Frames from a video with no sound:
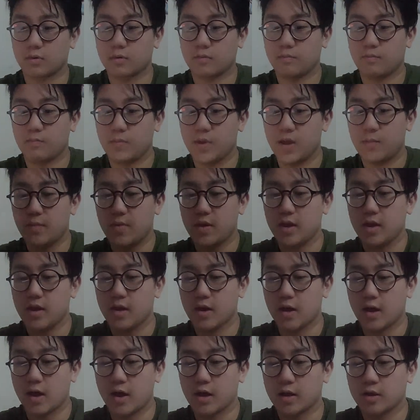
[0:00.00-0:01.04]
Mimi
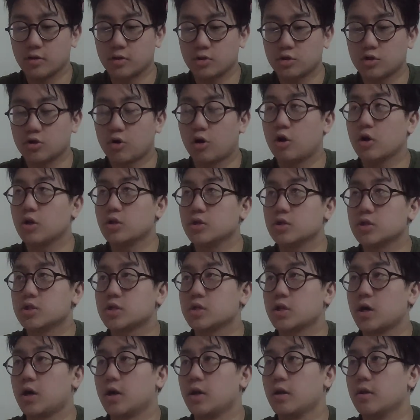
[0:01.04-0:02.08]
and Don's
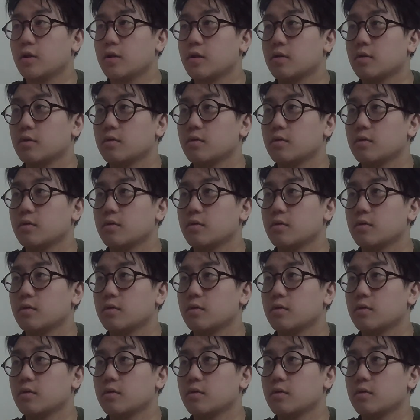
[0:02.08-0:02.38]
son.